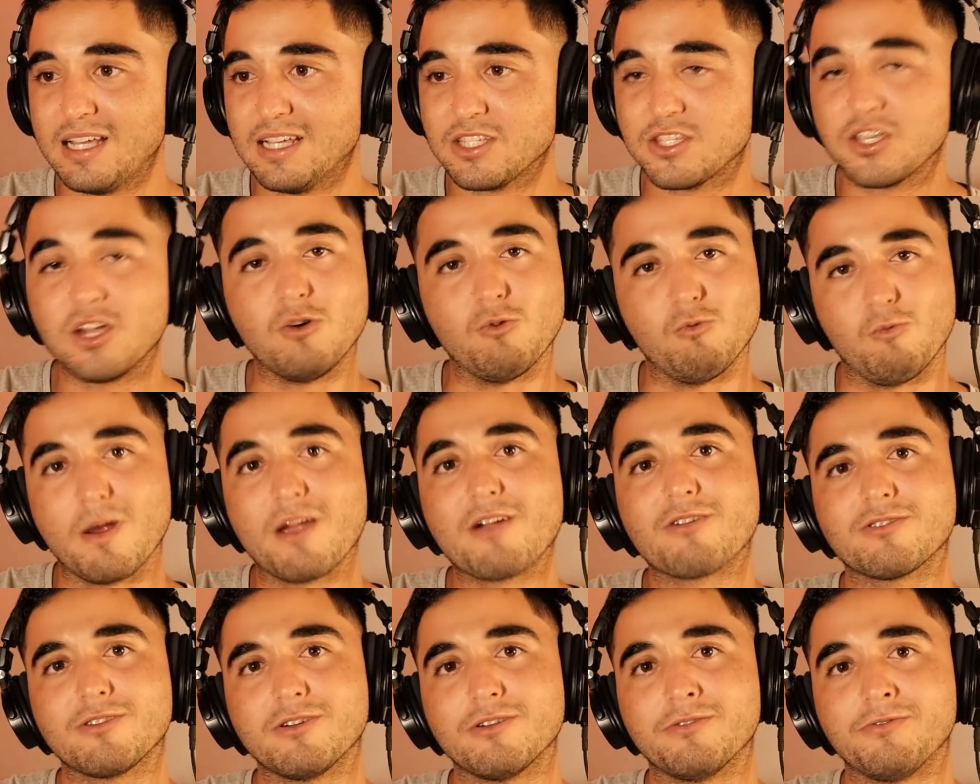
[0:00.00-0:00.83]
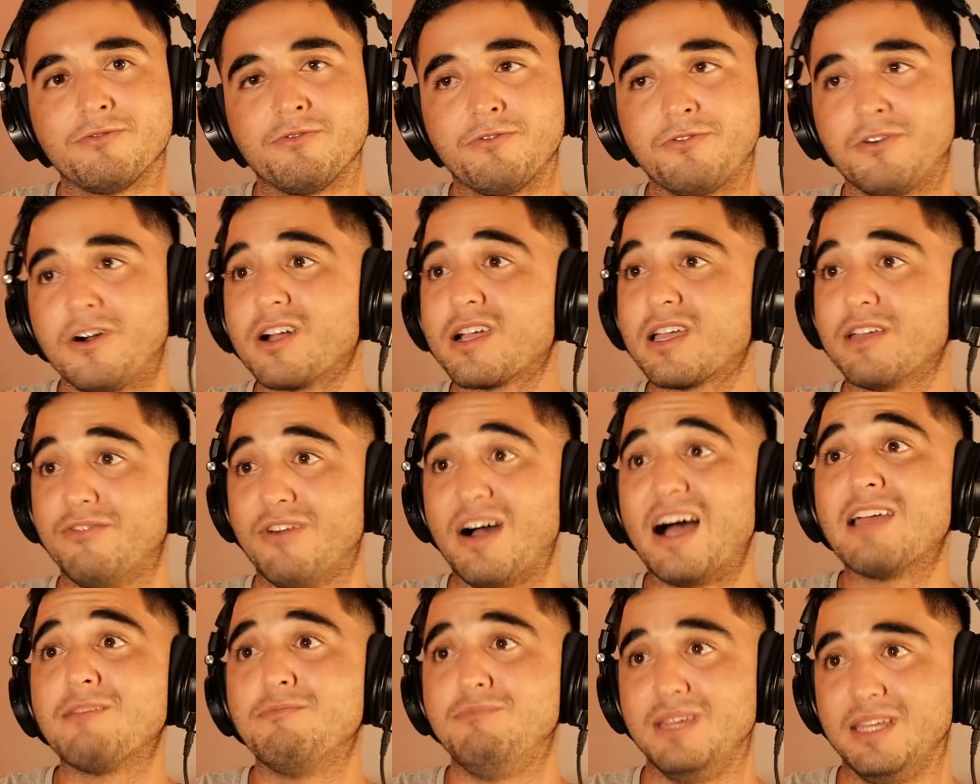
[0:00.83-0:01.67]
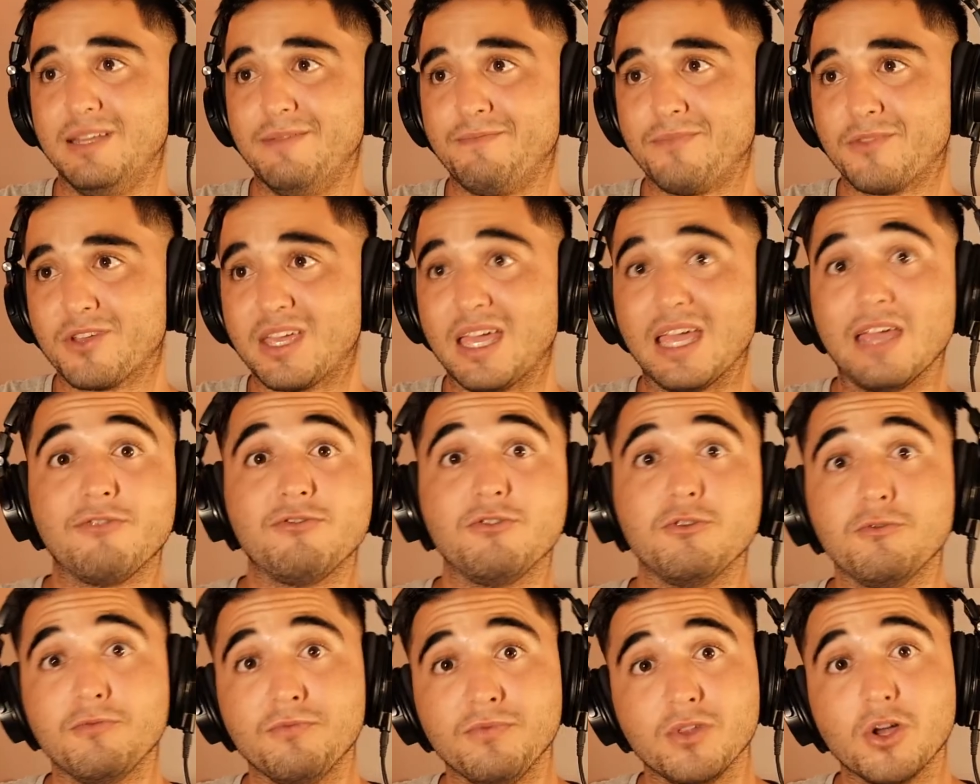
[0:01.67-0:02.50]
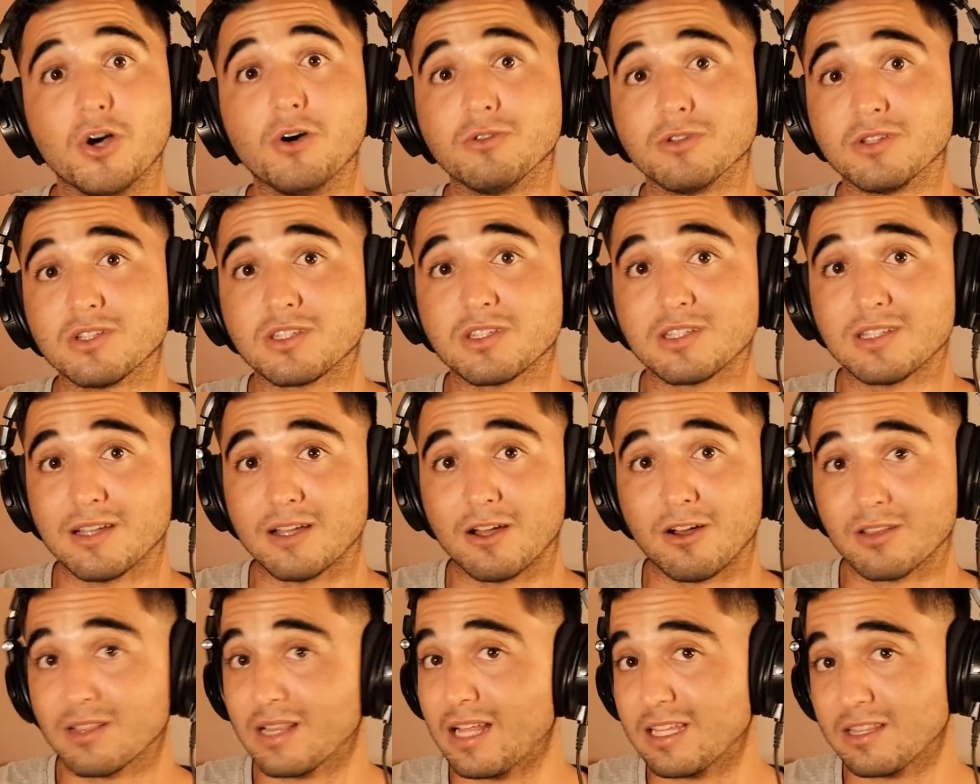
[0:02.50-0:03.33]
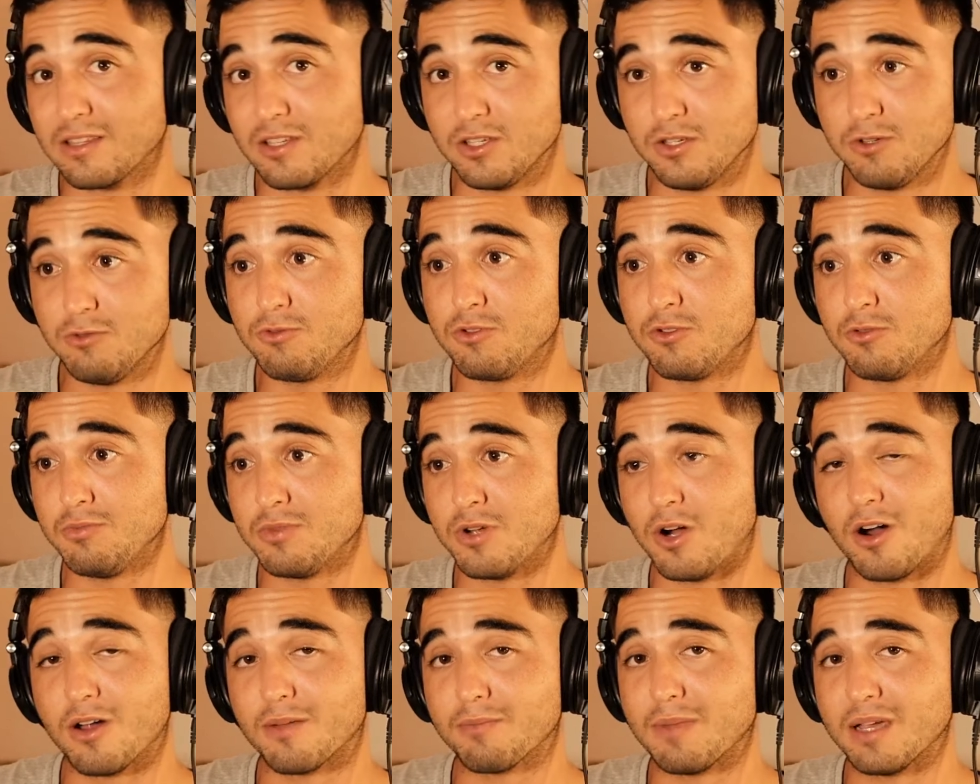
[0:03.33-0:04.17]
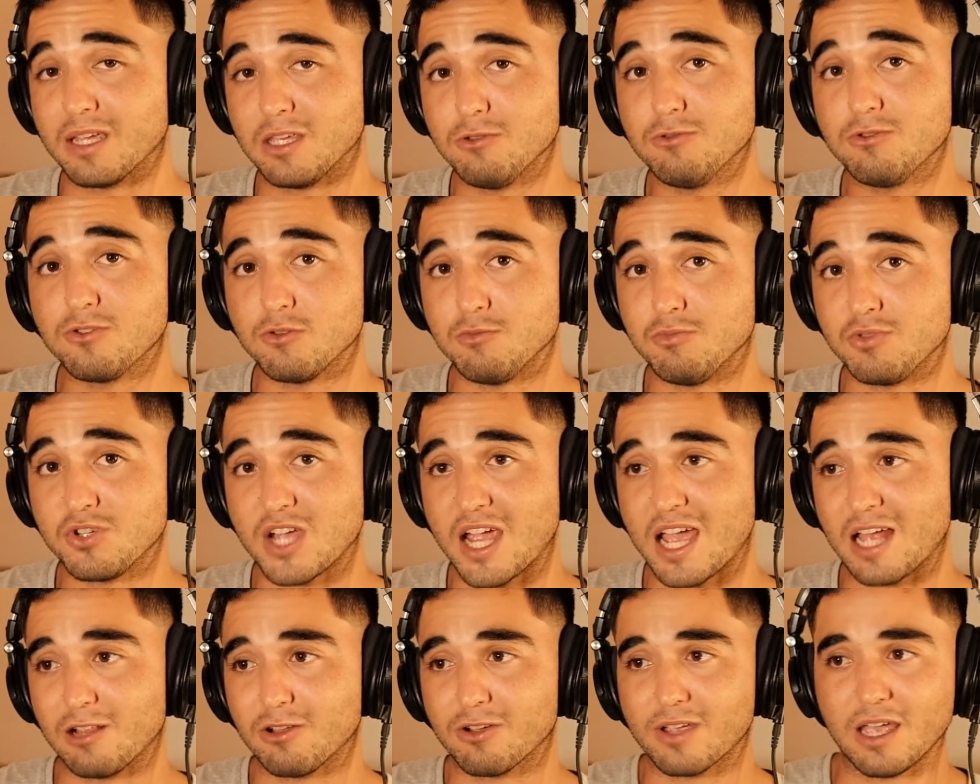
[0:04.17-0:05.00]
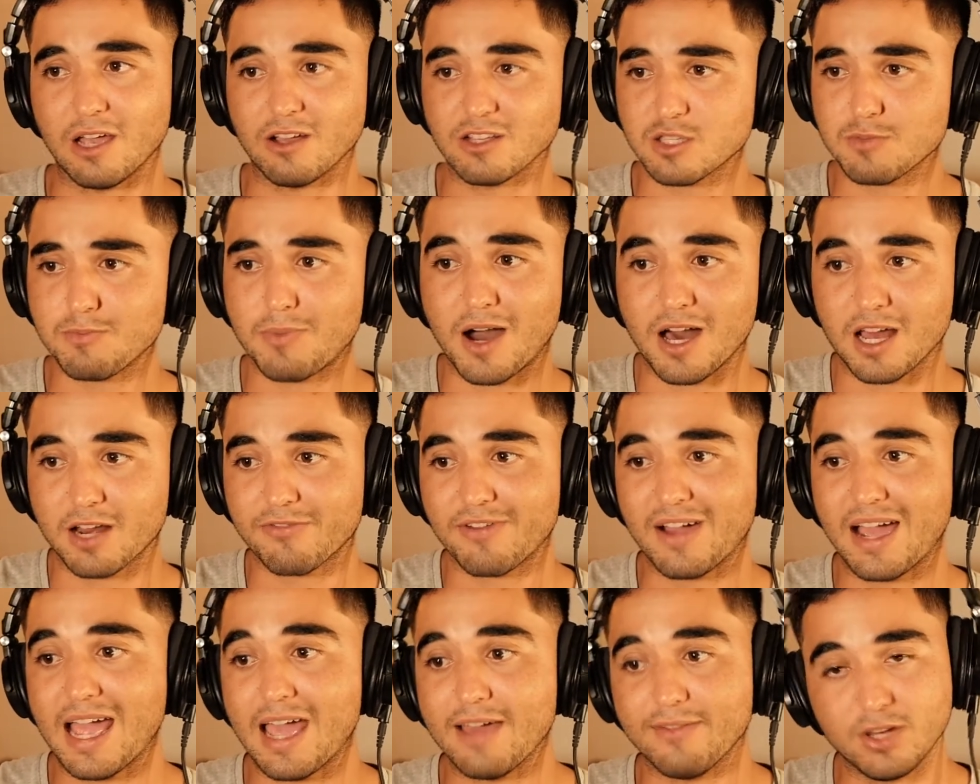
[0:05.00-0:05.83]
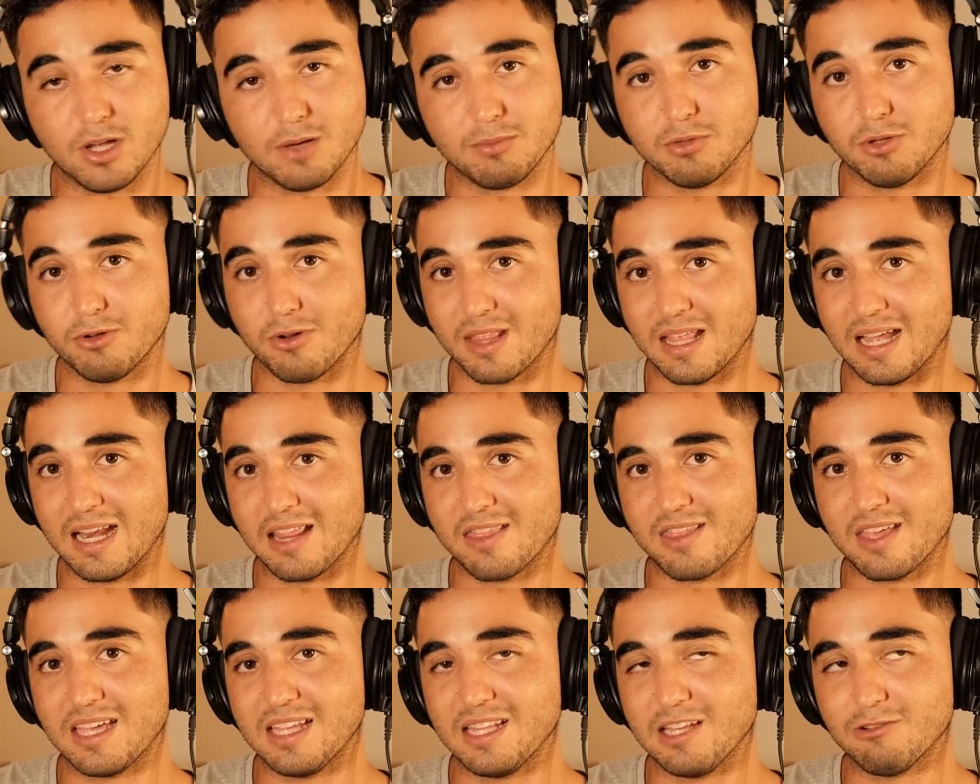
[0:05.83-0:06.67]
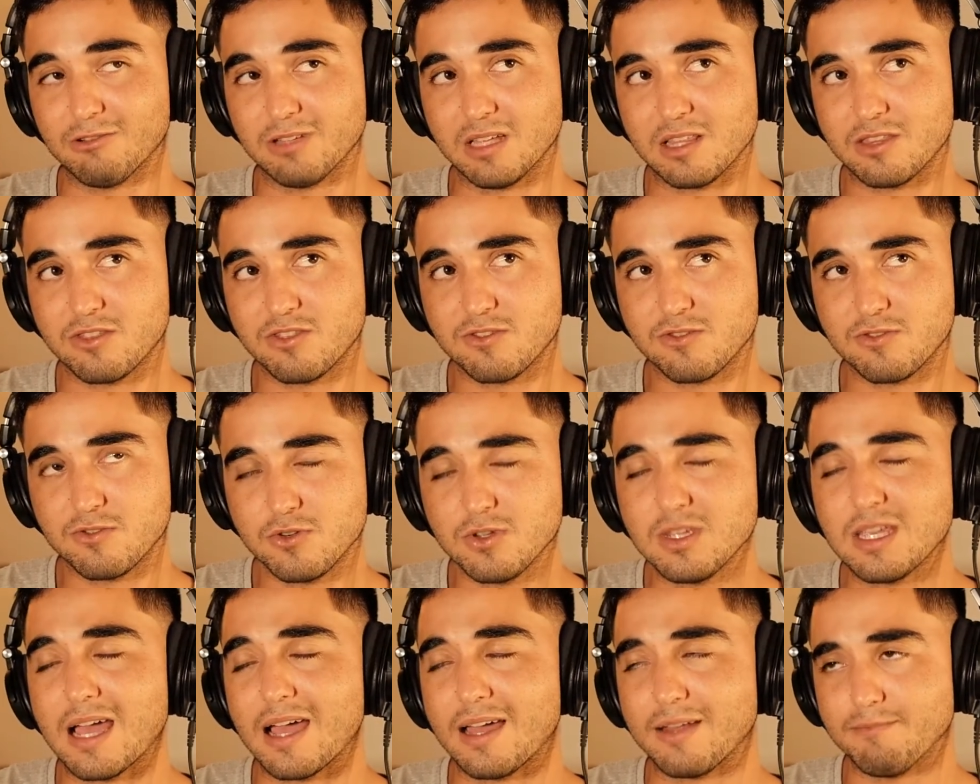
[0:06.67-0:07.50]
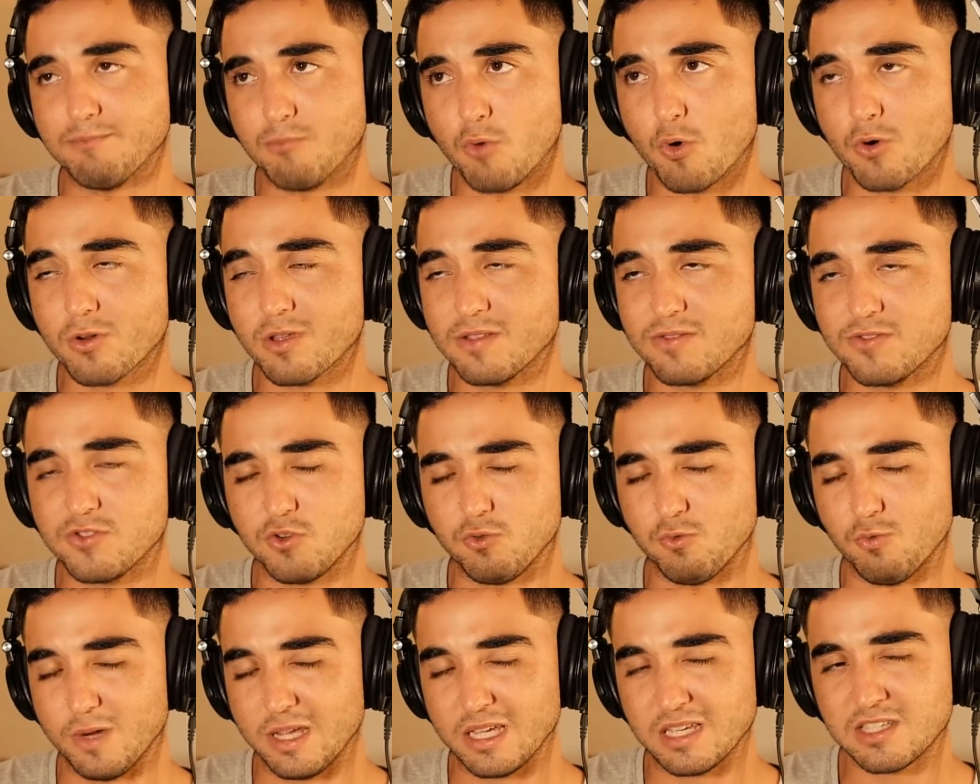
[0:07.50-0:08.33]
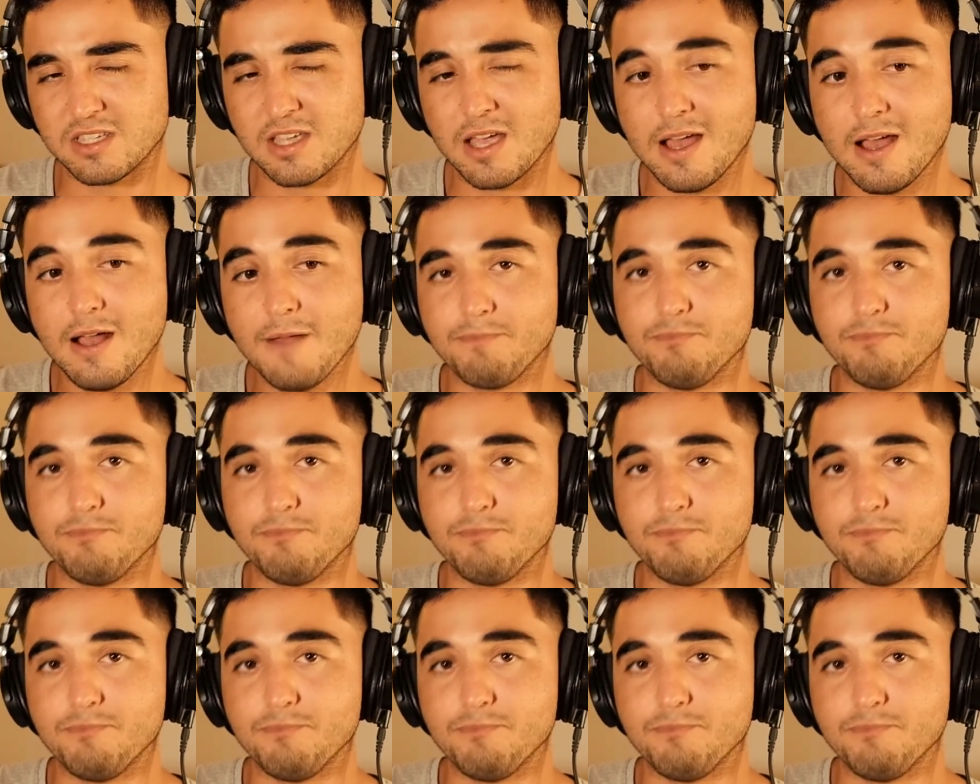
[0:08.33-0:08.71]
So where the fuck have I been? Okay, if you've noticed on like the YouTube, on my YouTube channel, okay, on Spotify, I haven't uploaded anything in nearly in more than 2 weeks.